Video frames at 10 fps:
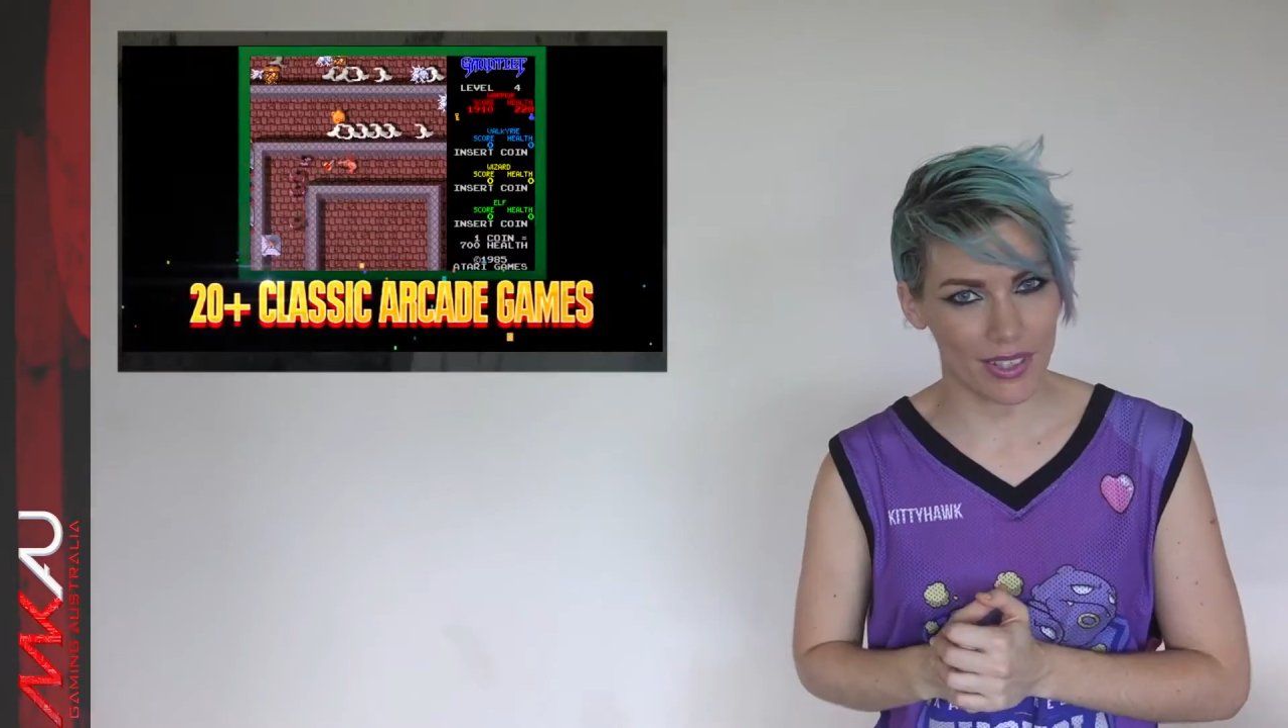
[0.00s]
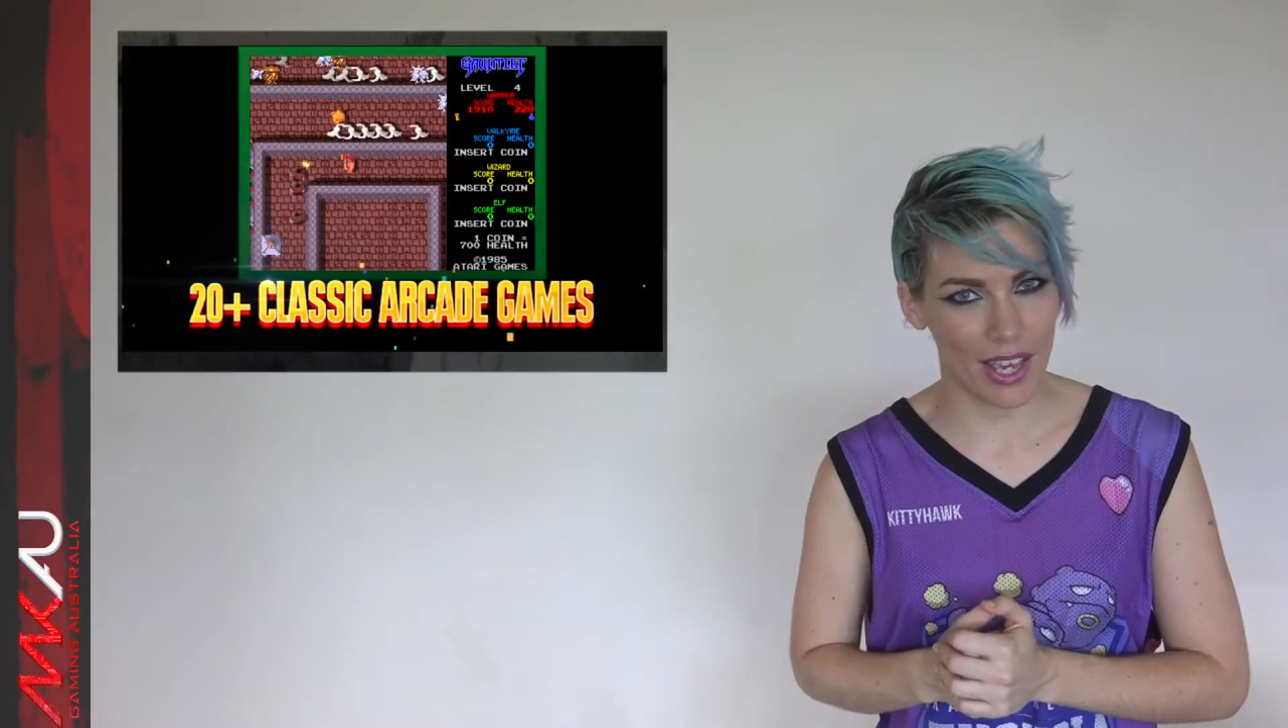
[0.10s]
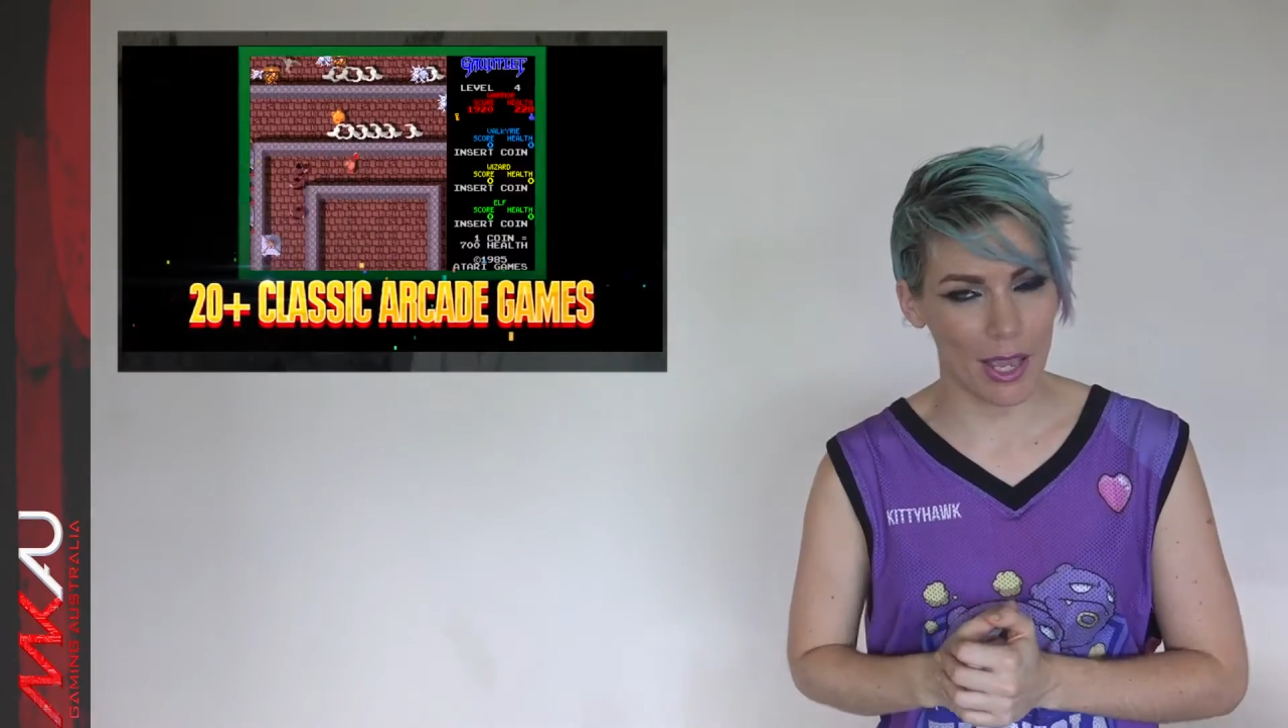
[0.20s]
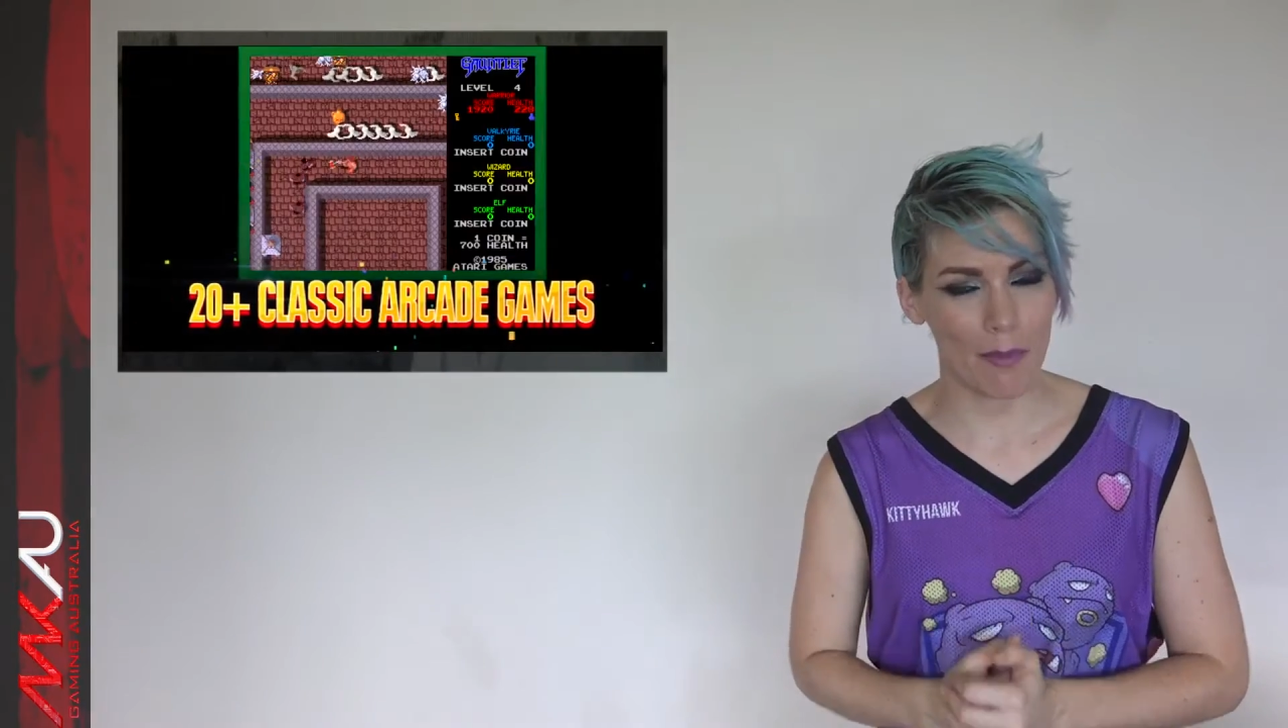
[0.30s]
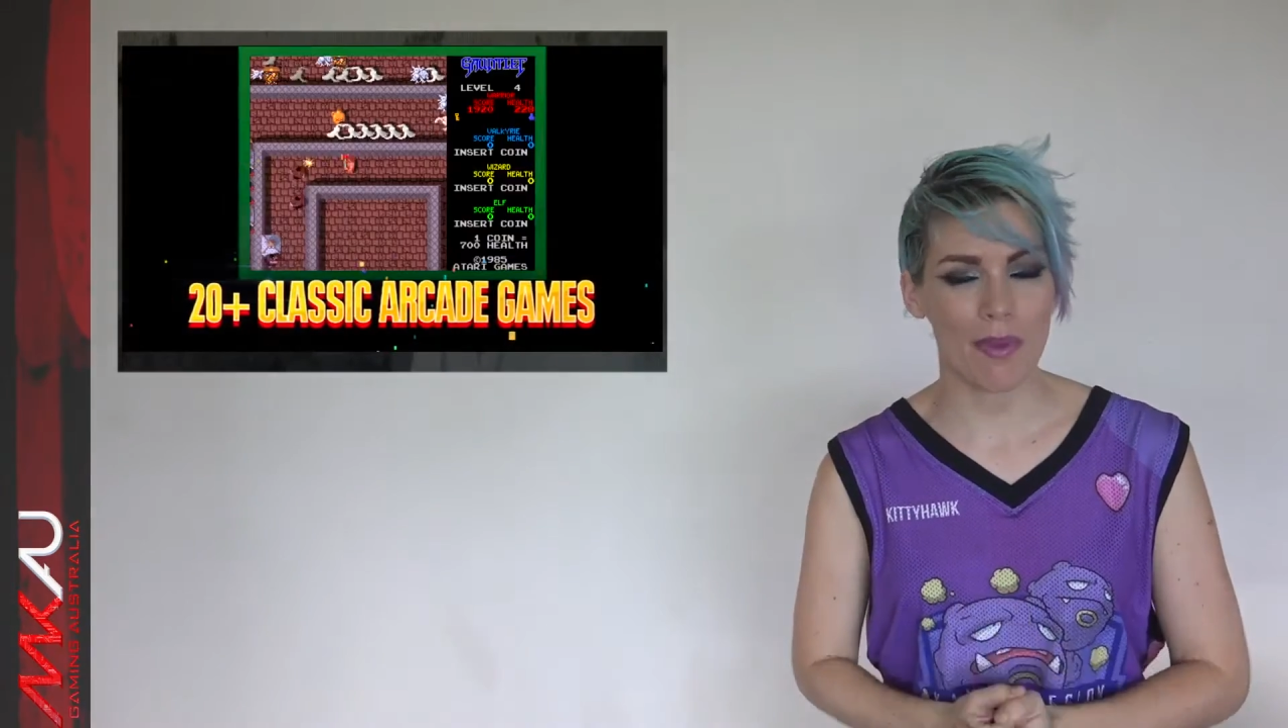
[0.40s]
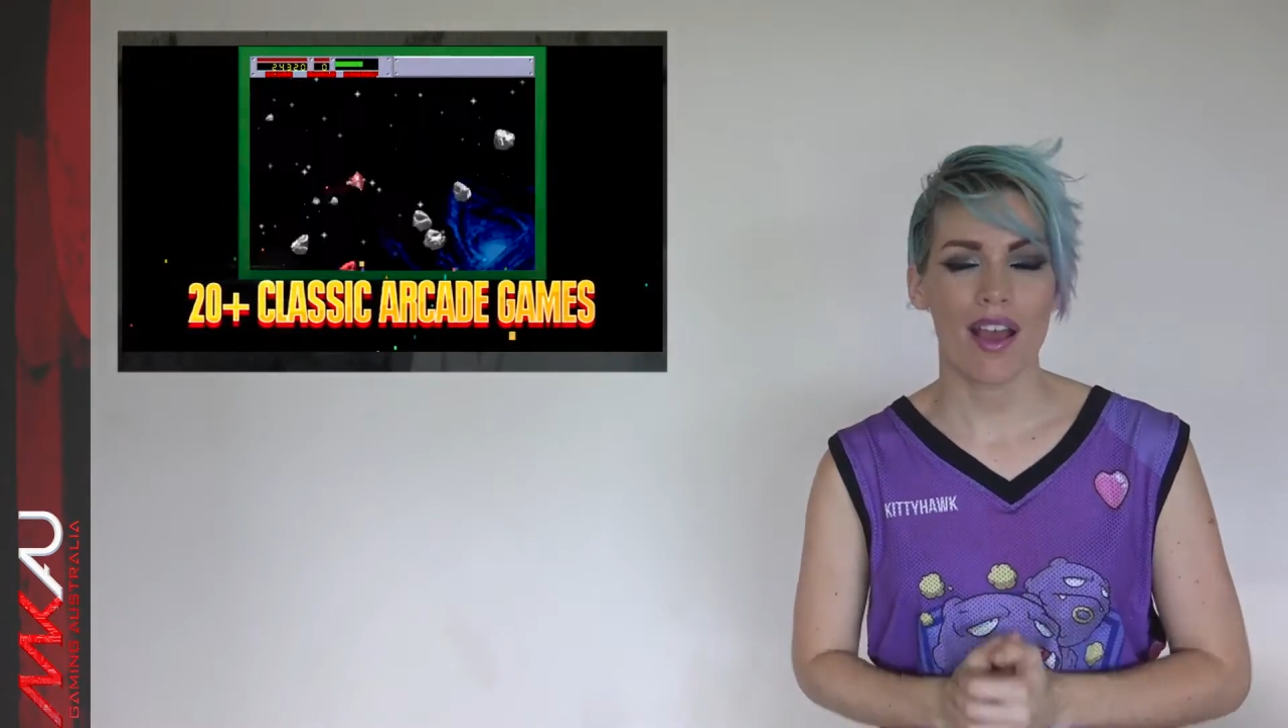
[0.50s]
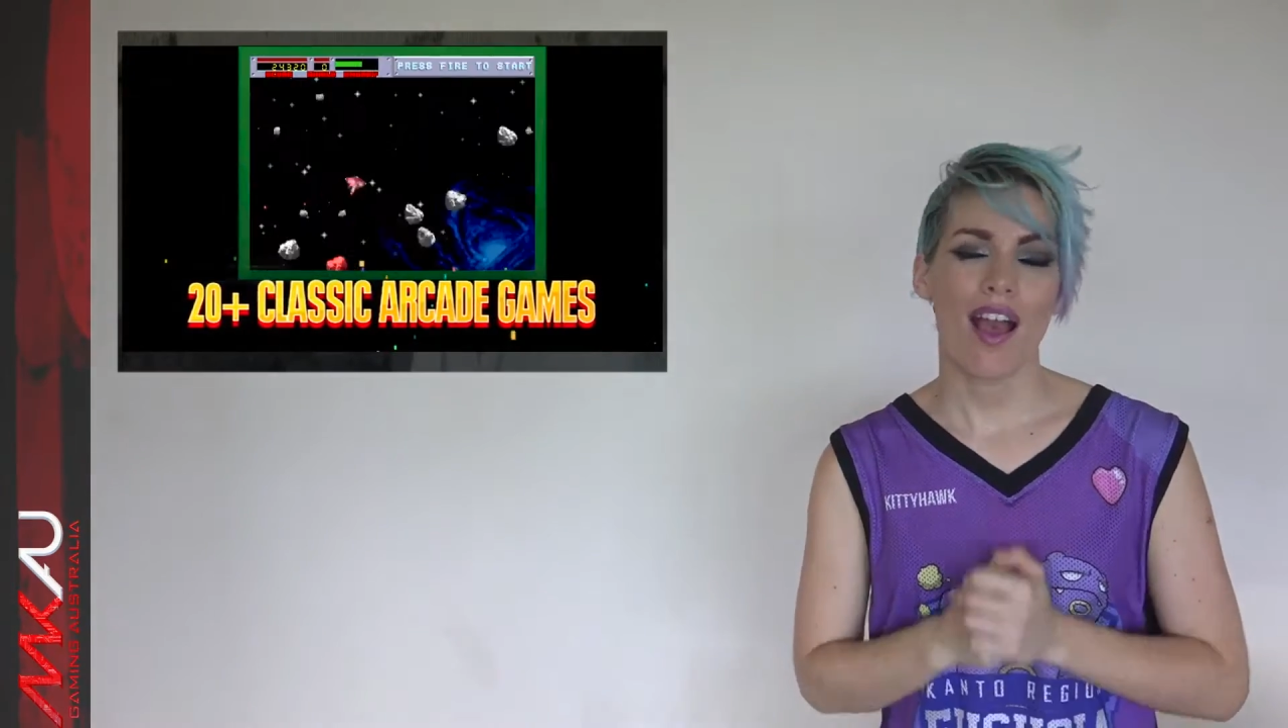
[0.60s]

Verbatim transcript: game,